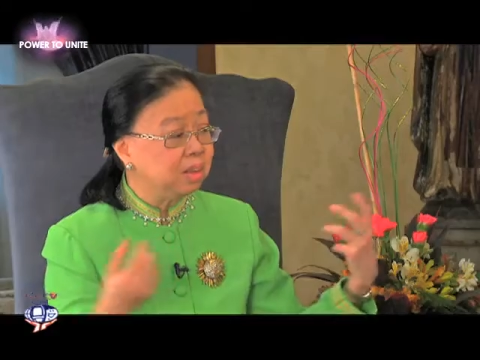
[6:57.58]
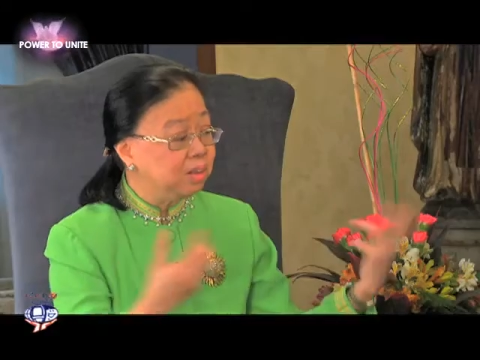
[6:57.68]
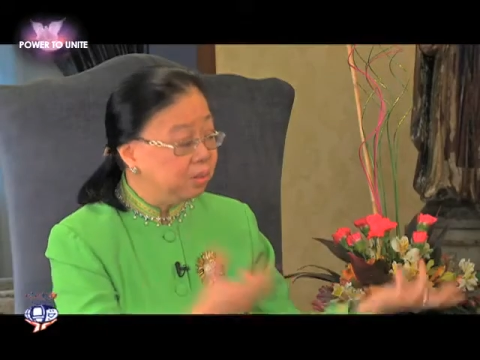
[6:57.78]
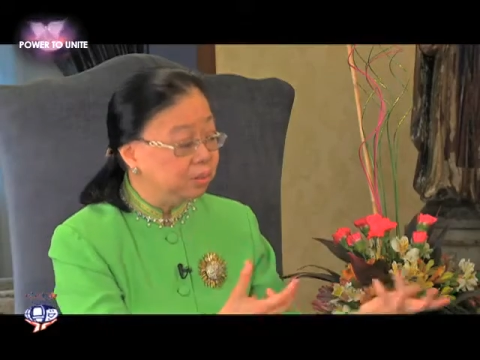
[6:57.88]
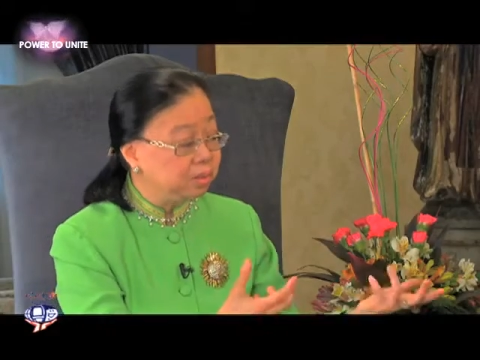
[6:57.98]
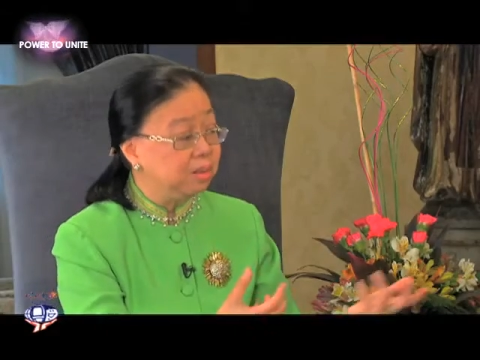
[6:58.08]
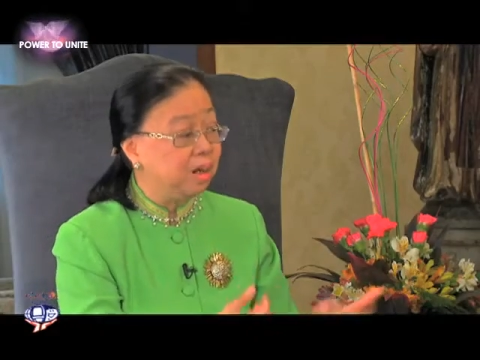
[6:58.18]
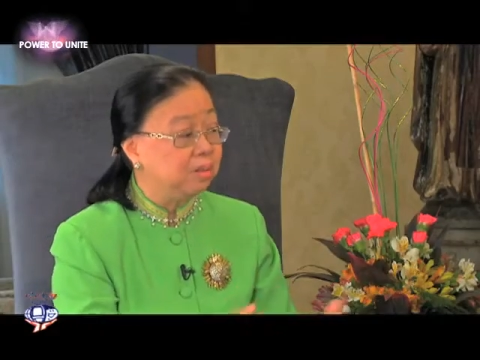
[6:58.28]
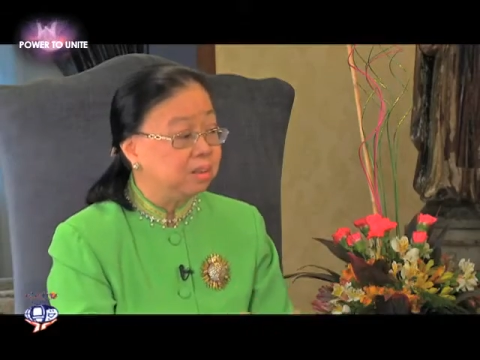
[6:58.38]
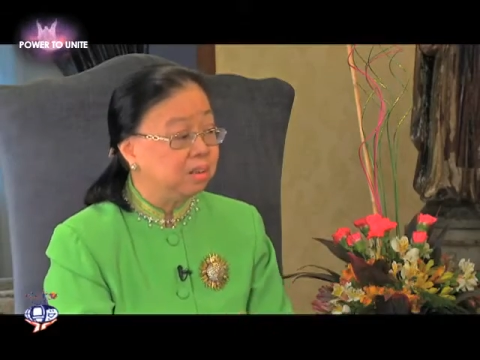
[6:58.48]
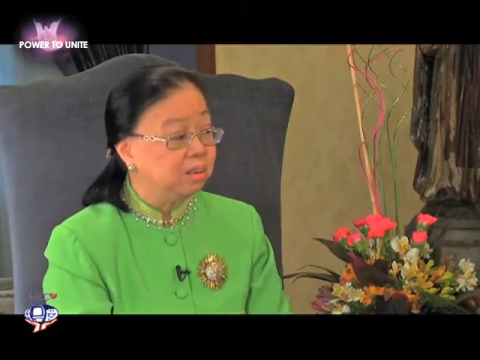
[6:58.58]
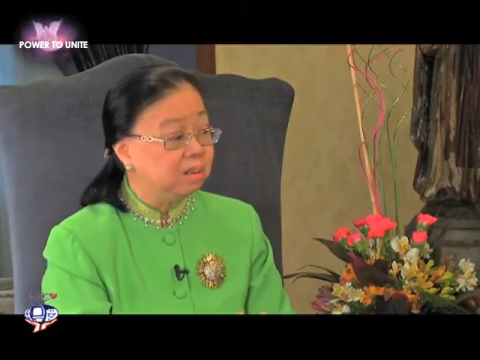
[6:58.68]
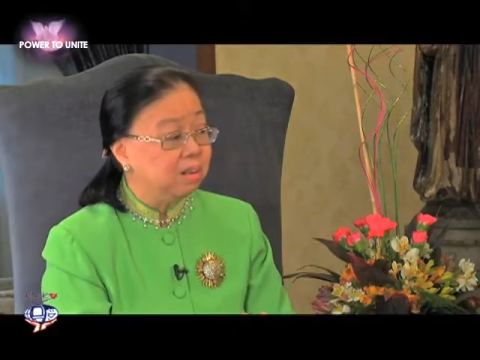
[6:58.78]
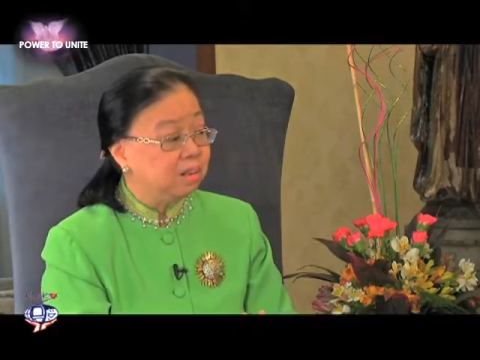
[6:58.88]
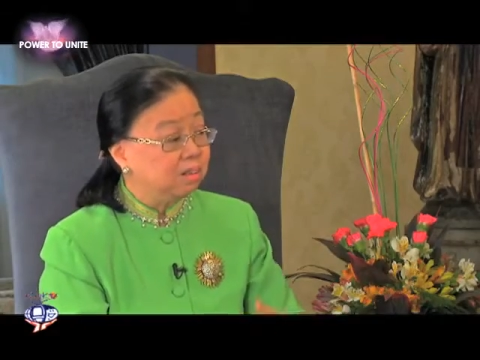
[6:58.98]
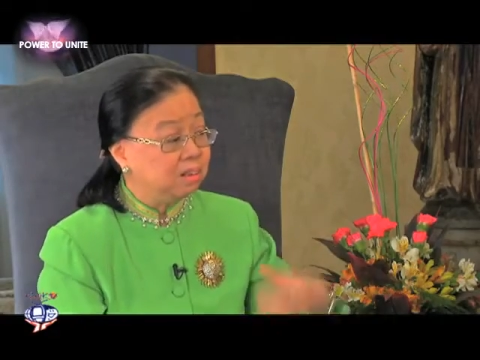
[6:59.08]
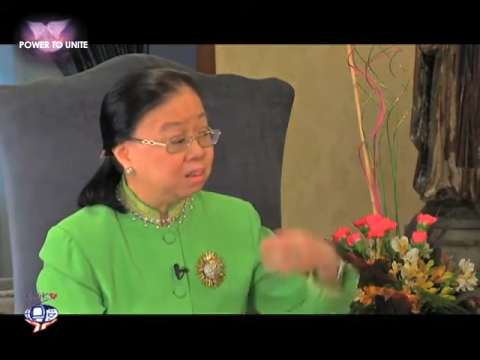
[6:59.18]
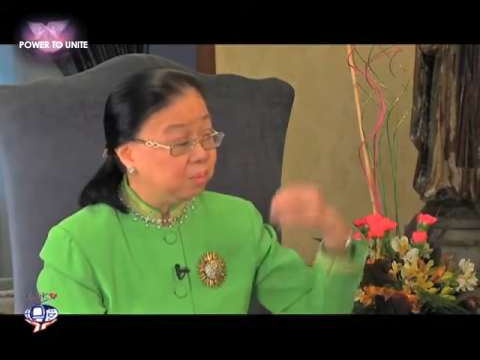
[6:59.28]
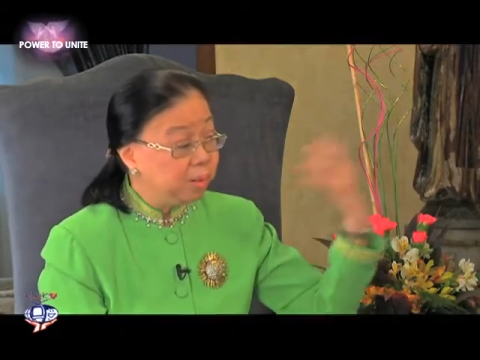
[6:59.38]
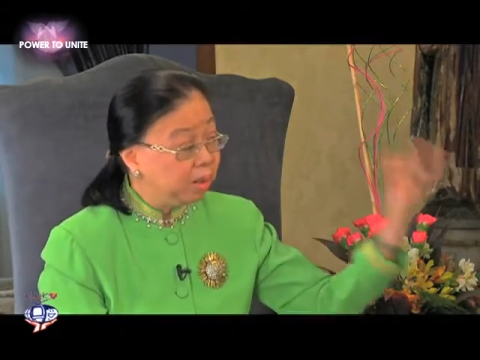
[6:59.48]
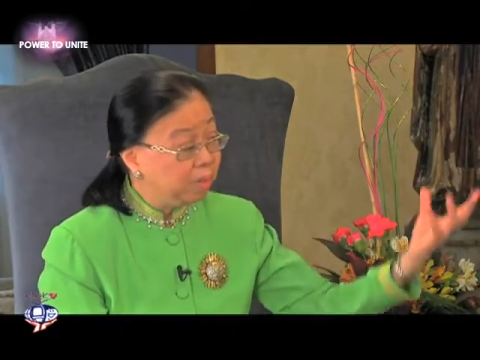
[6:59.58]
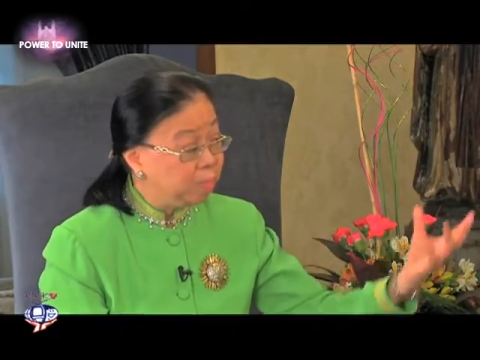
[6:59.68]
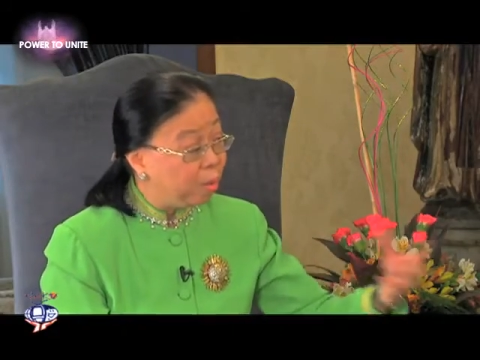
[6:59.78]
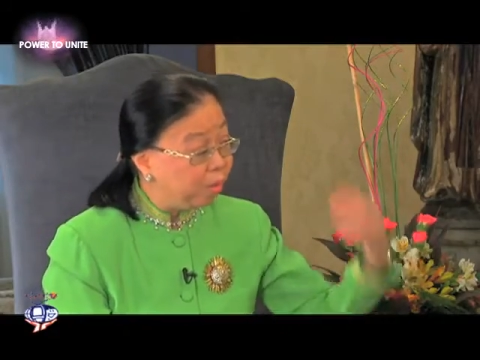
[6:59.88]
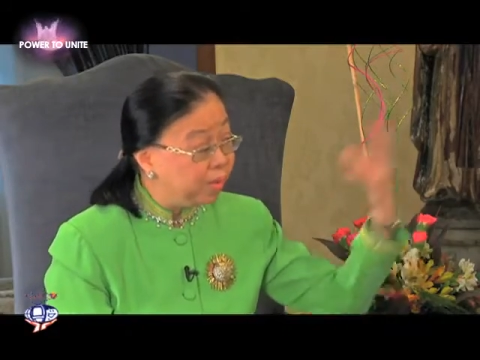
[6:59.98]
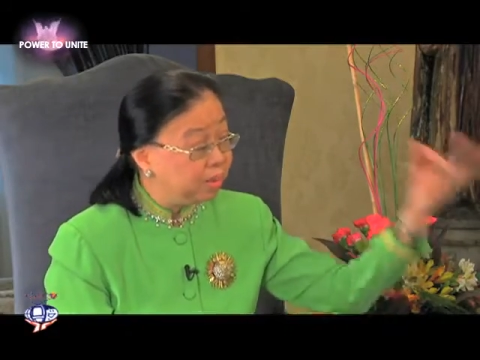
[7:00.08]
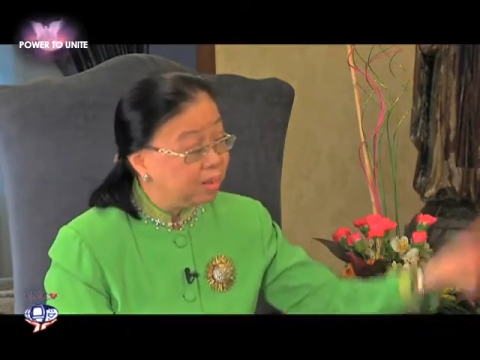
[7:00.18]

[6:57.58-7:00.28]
youth now said, it's very boring, the